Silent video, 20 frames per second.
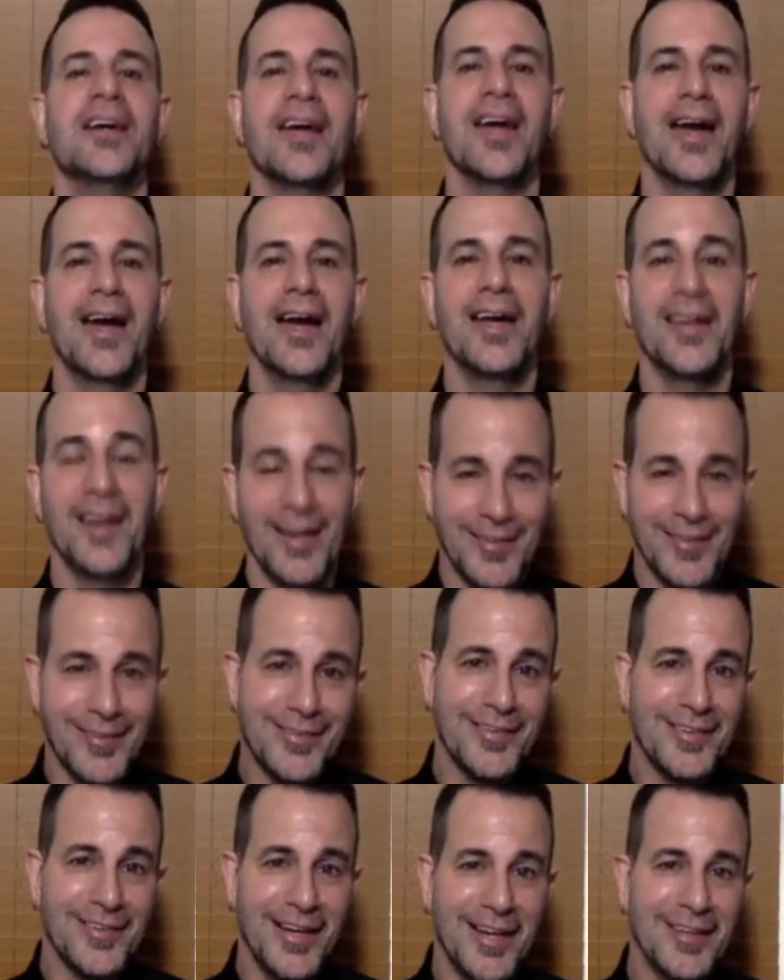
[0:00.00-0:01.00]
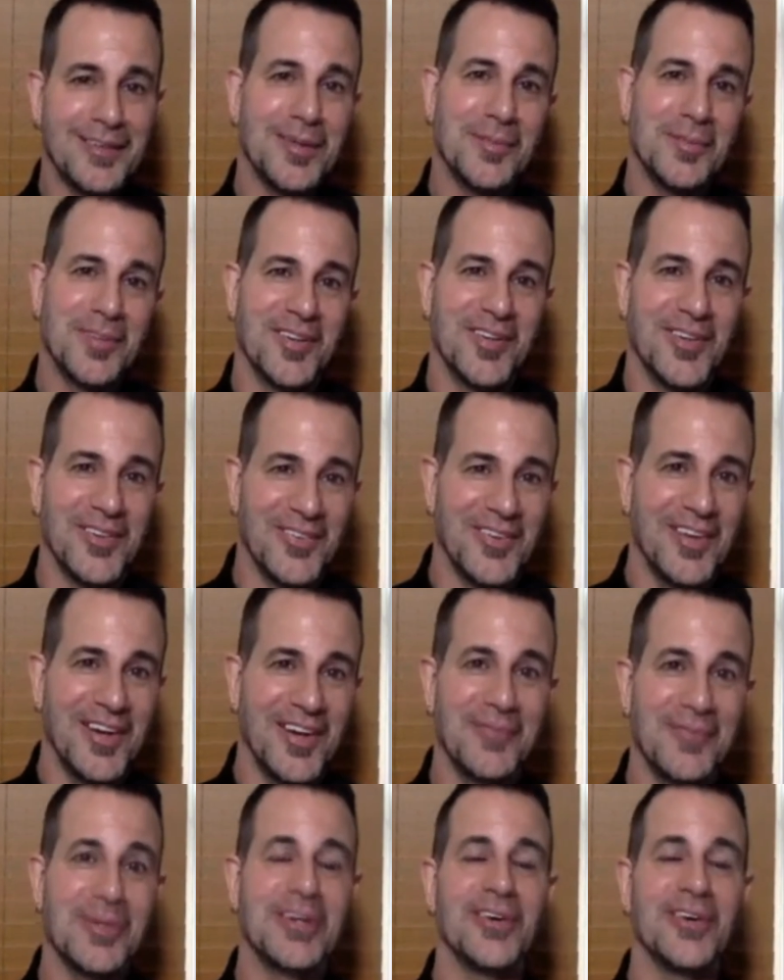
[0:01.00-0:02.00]
And I still hate them to this day
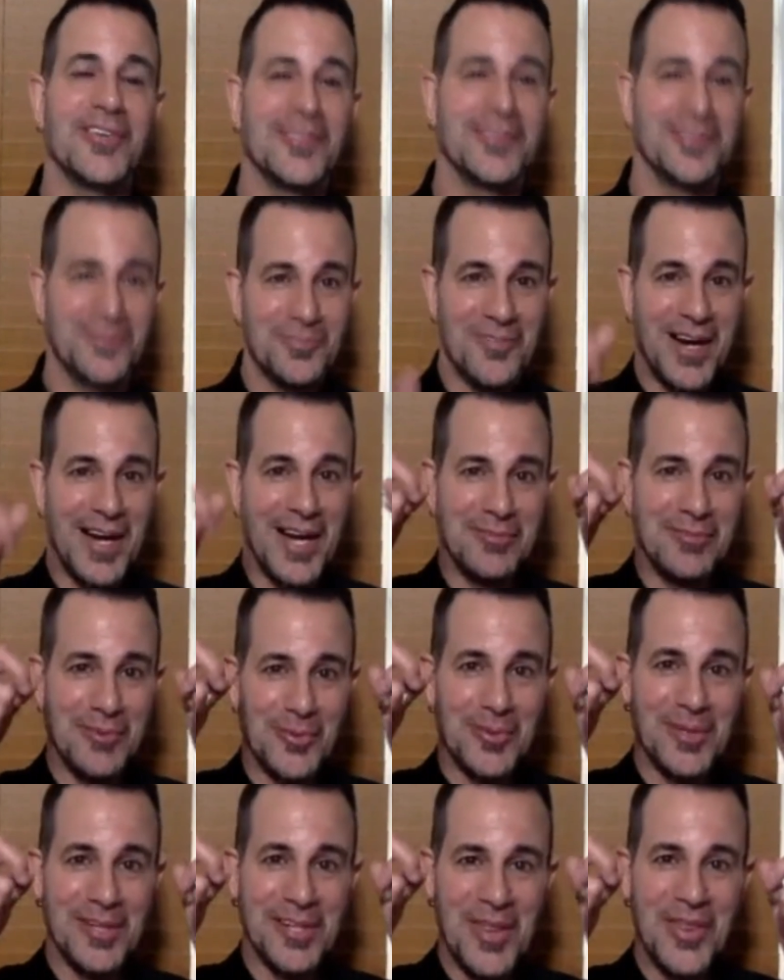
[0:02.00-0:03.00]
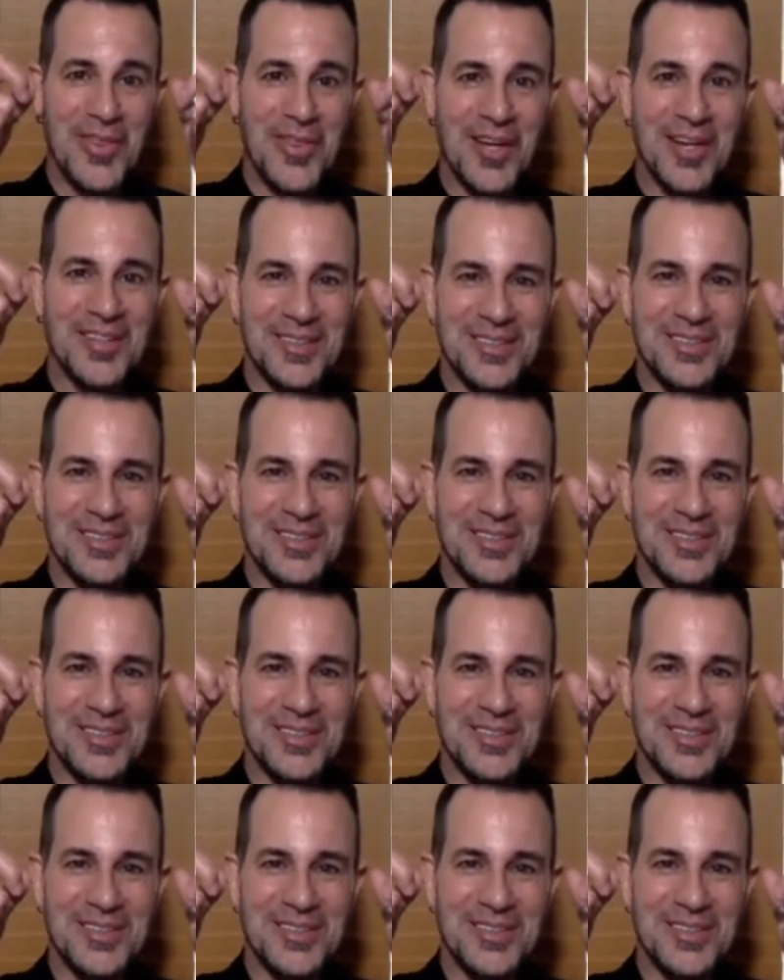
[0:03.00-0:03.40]
because I have a really thick,